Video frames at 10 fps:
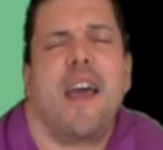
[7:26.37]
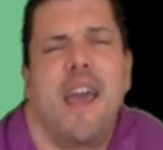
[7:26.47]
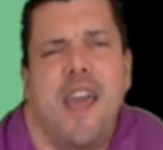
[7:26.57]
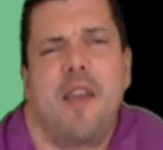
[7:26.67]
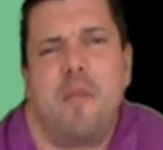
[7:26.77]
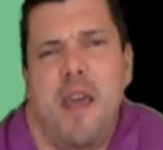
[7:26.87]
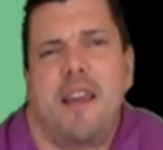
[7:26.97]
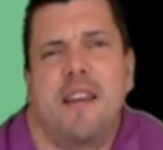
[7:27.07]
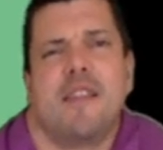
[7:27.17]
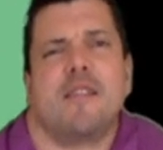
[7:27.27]
and
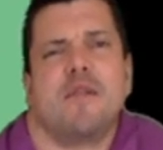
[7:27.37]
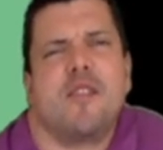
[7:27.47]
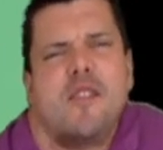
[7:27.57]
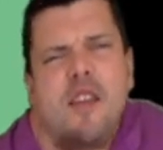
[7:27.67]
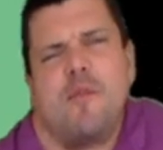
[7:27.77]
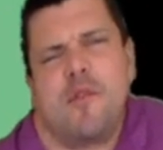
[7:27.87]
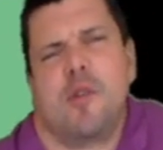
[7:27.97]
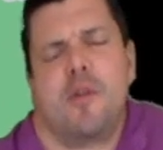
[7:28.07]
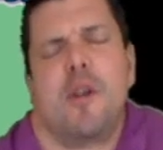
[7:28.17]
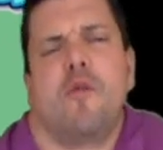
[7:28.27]
maintenance of some
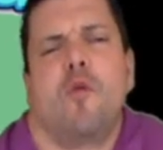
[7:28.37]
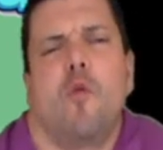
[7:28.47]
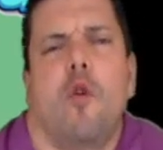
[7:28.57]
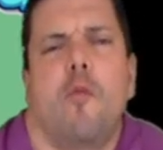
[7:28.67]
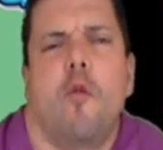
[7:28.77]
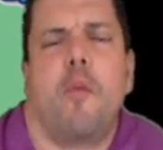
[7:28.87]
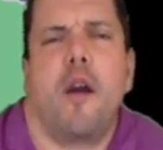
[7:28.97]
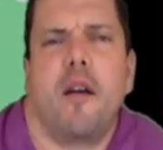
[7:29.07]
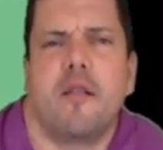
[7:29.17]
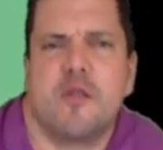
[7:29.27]
degree of normal
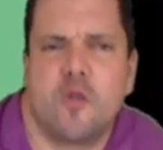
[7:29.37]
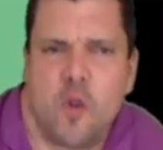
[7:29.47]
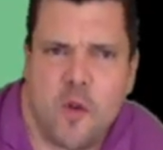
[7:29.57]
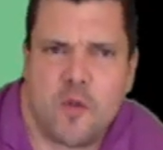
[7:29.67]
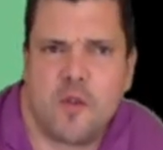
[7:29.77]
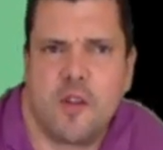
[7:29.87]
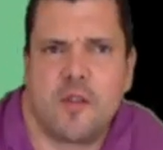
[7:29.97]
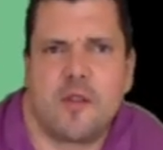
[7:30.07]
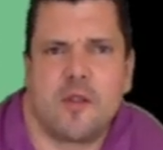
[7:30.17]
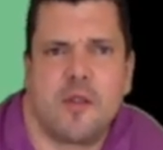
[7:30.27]

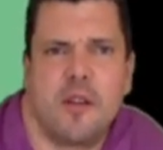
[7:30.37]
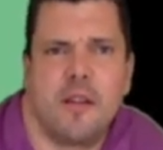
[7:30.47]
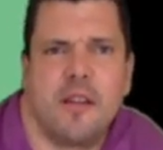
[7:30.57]
peristalsis.